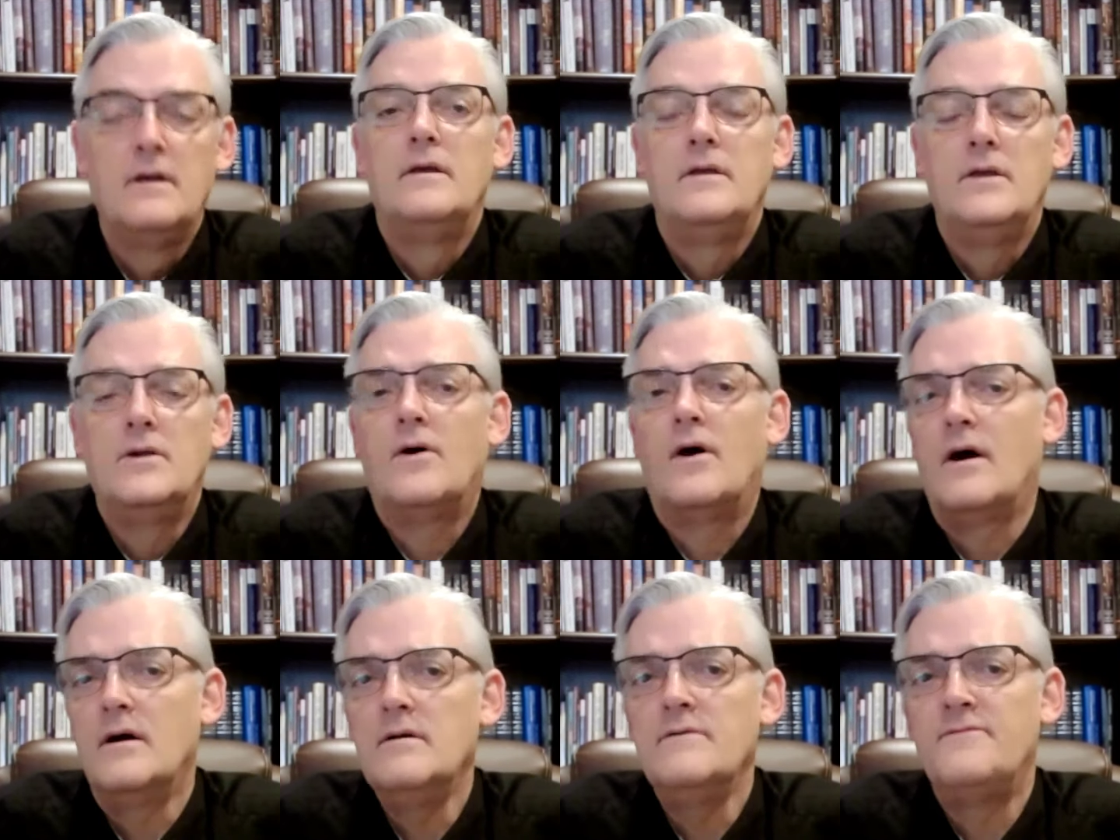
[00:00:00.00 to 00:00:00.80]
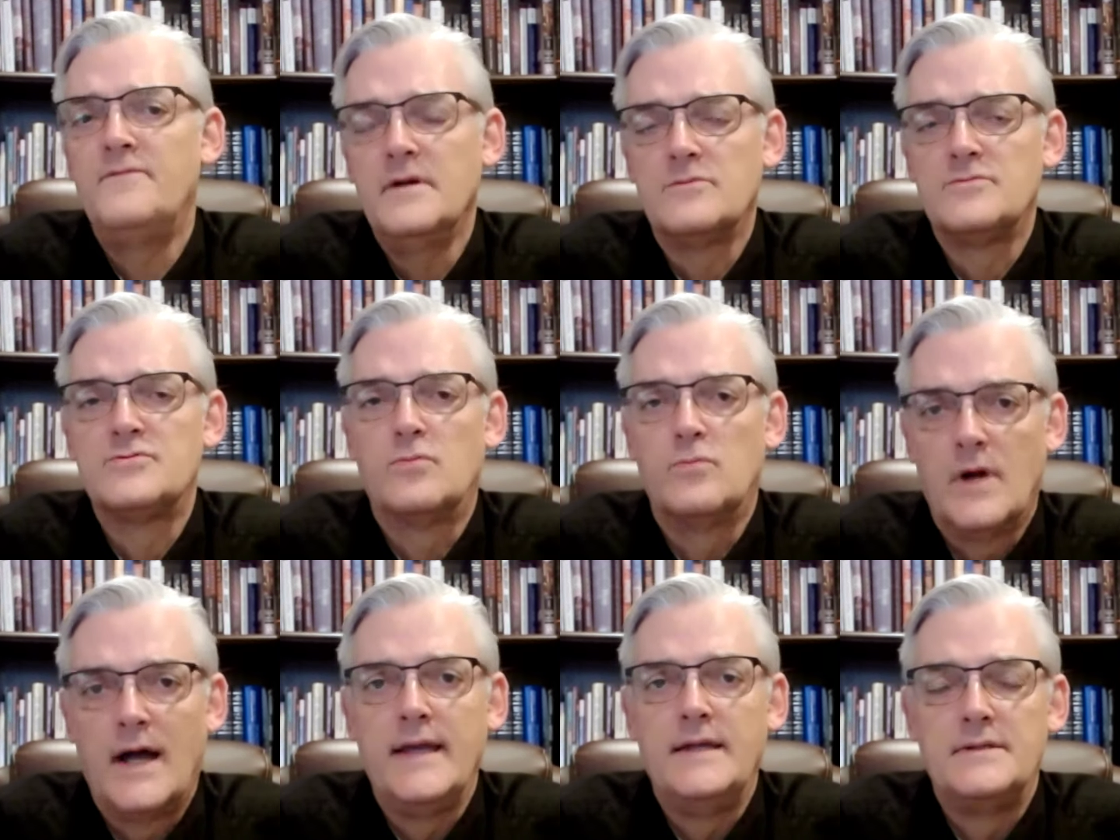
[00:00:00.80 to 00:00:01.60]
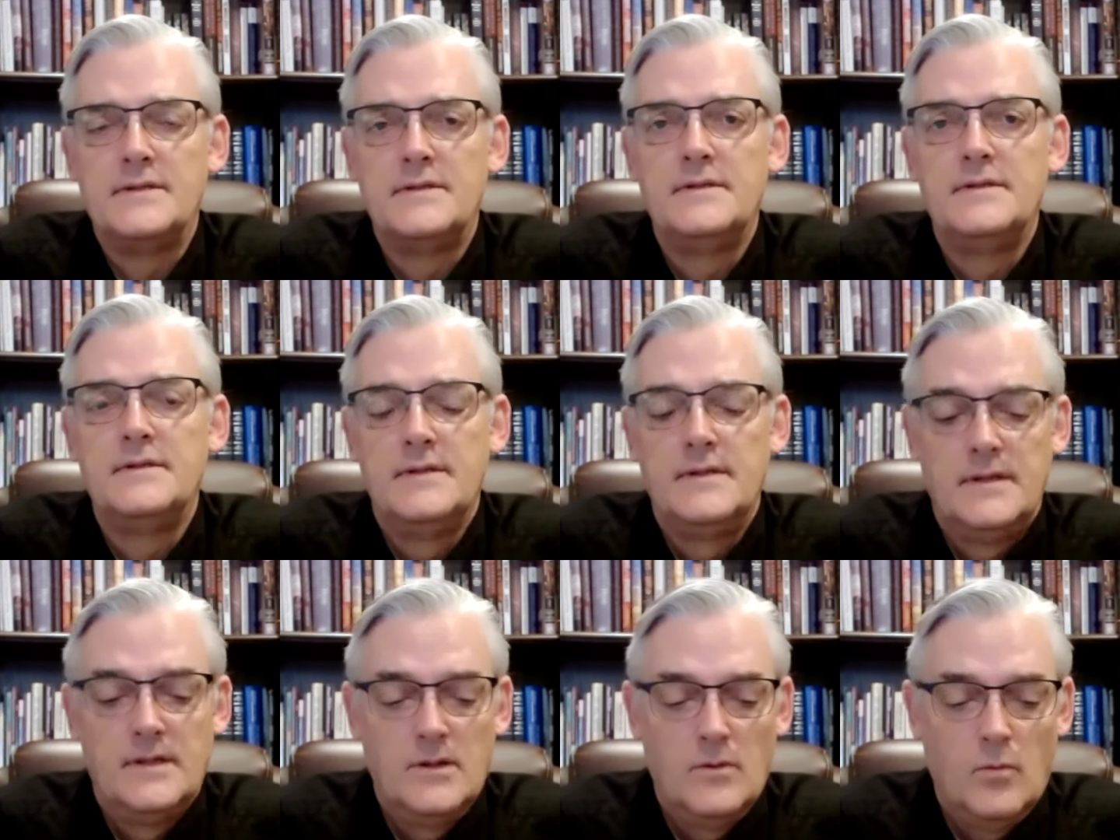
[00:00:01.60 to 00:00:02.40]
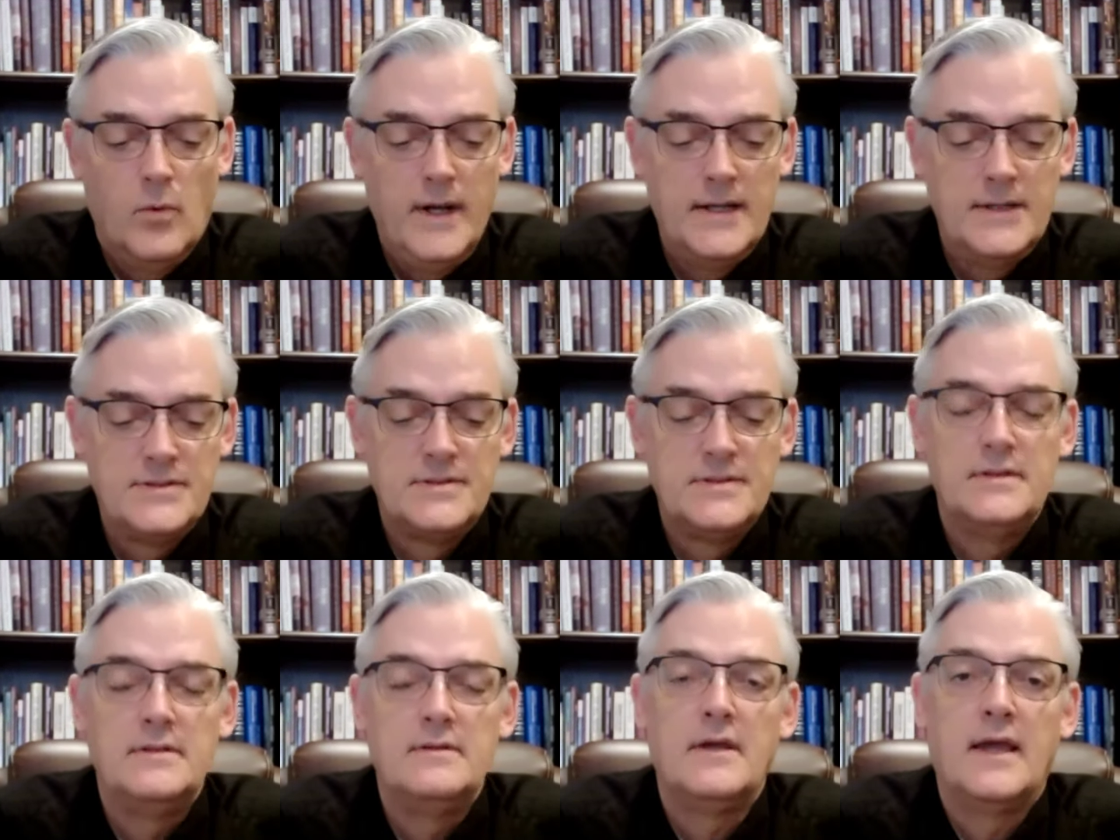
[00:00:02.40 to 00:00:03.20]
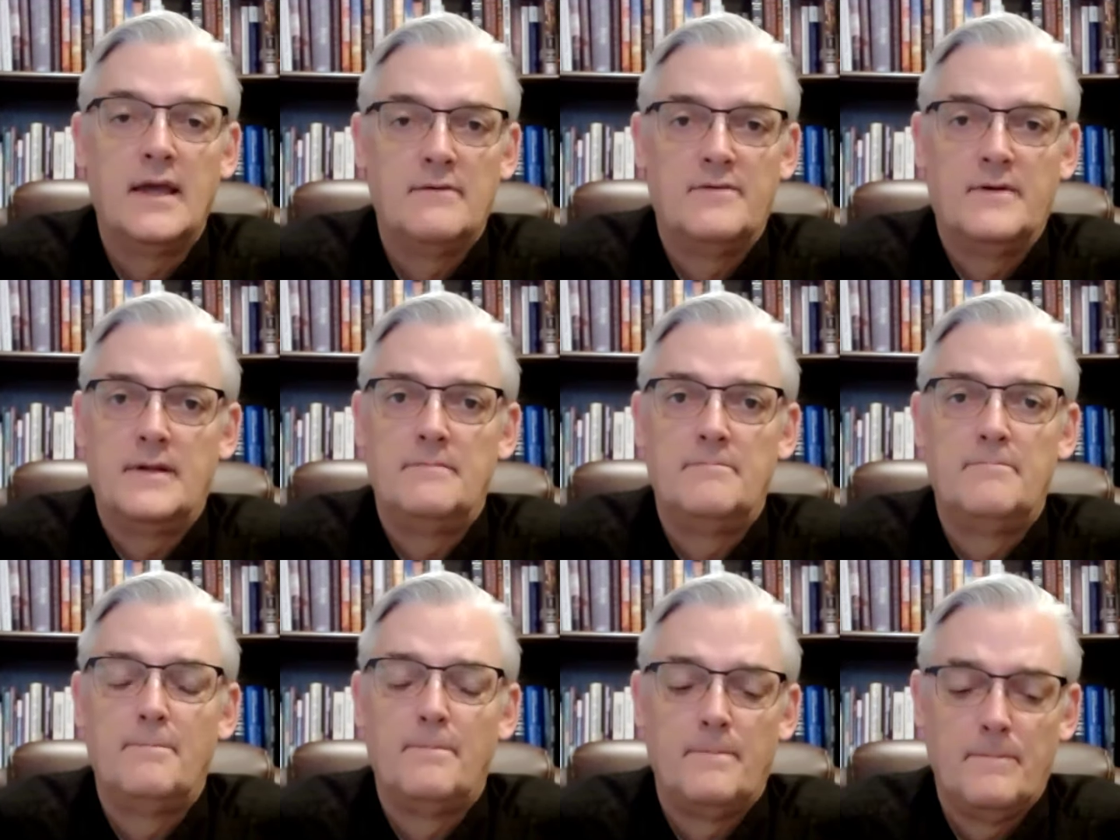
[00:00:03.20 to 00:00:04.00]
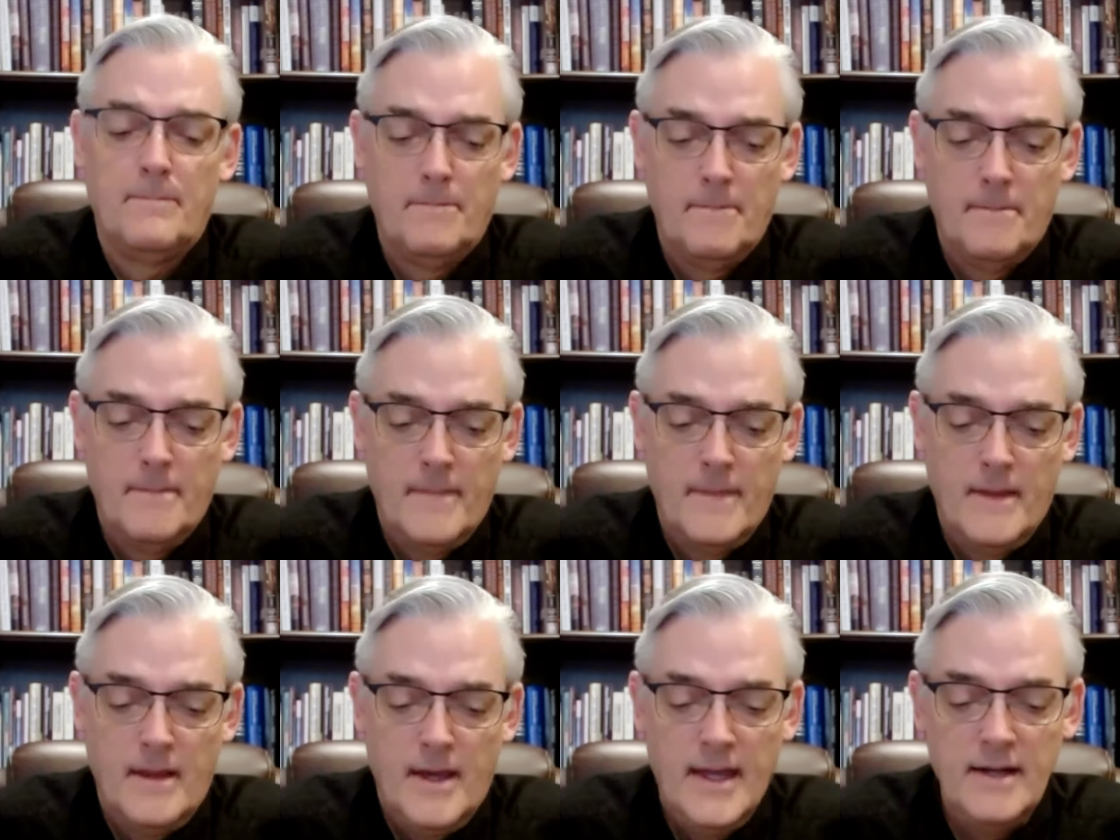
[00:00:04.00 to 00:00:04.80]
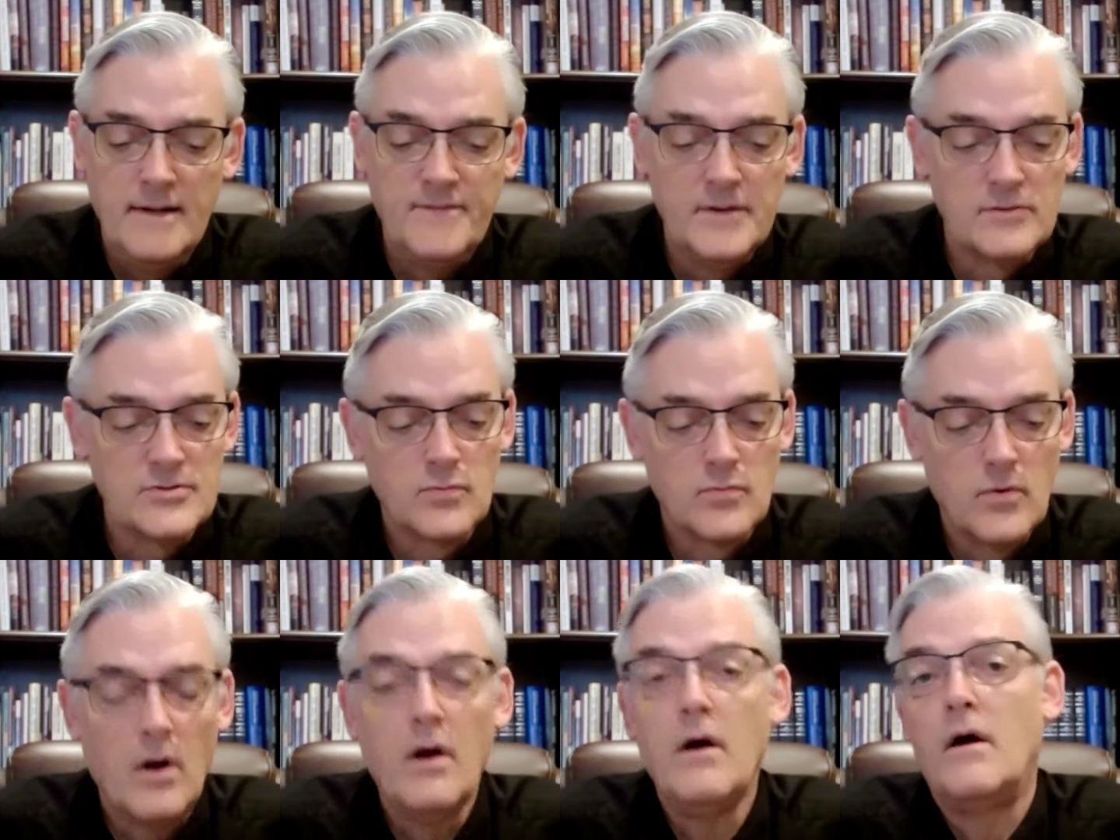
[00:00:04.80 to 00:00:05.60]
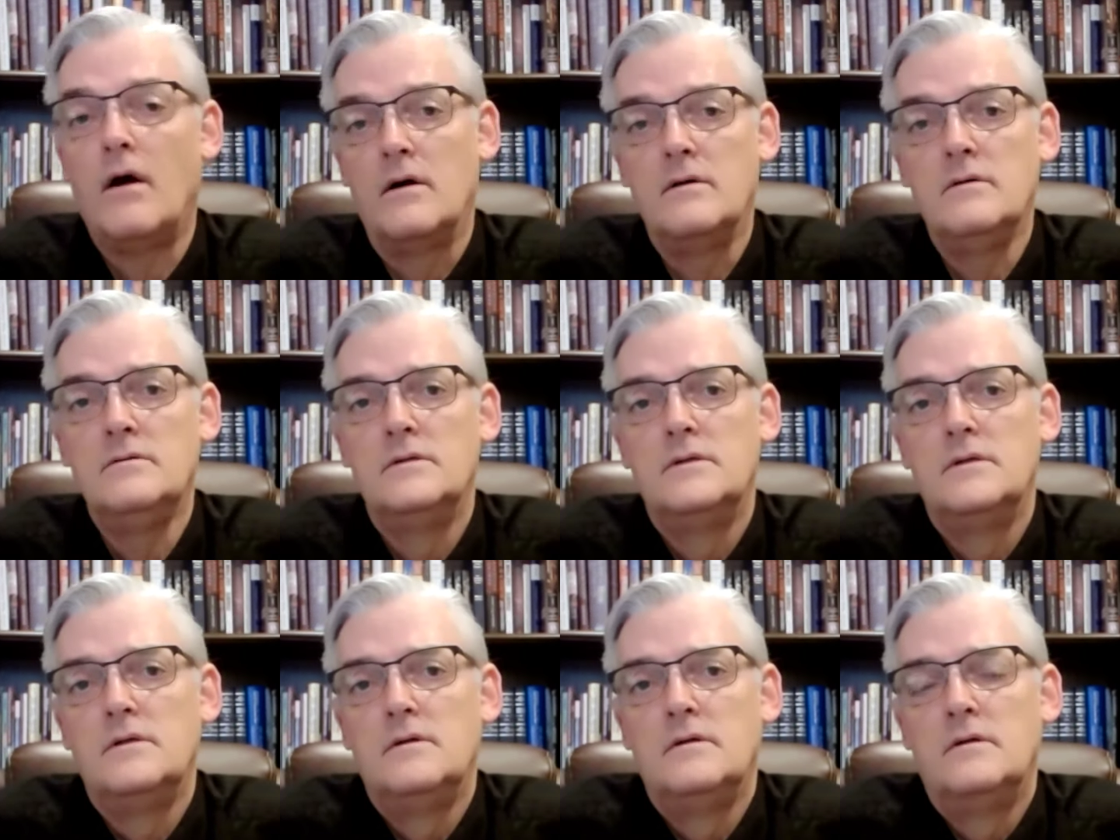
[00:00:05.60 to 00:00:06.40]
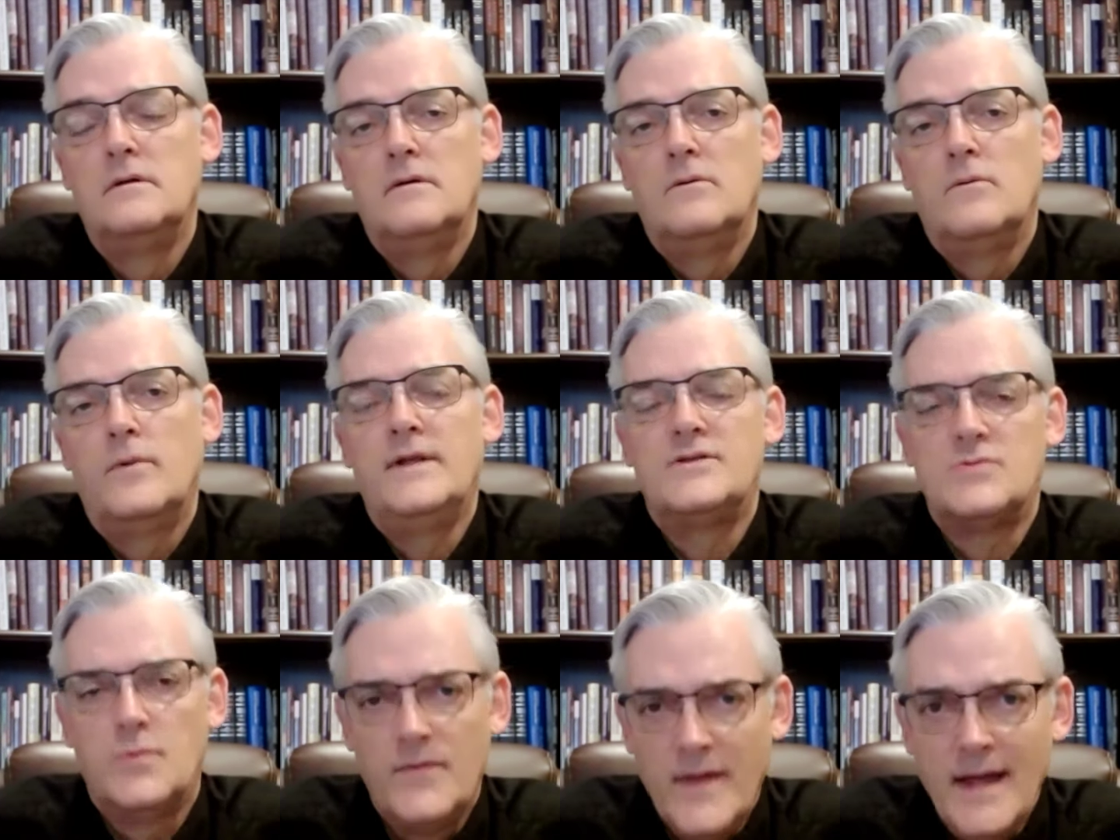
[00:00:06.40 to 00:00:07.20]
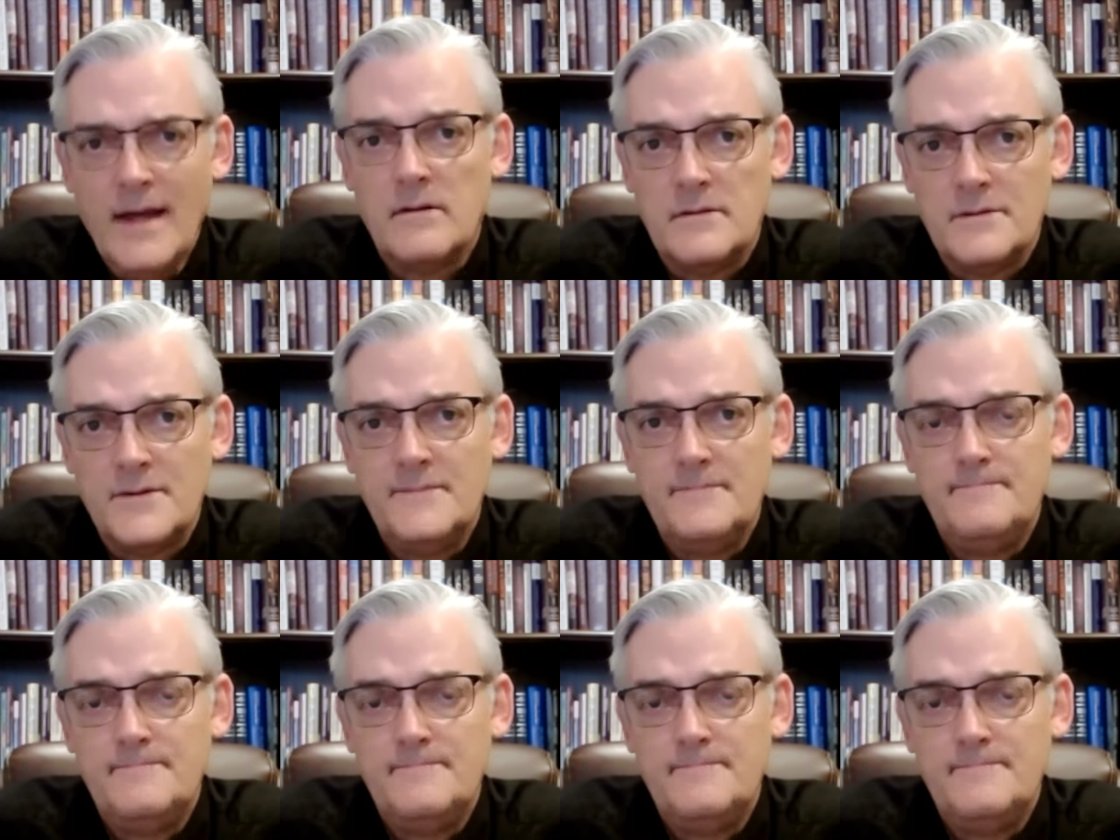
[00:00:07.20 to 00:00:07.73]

You know, honor feels right when it's given, and it feels wrong when it's withheld.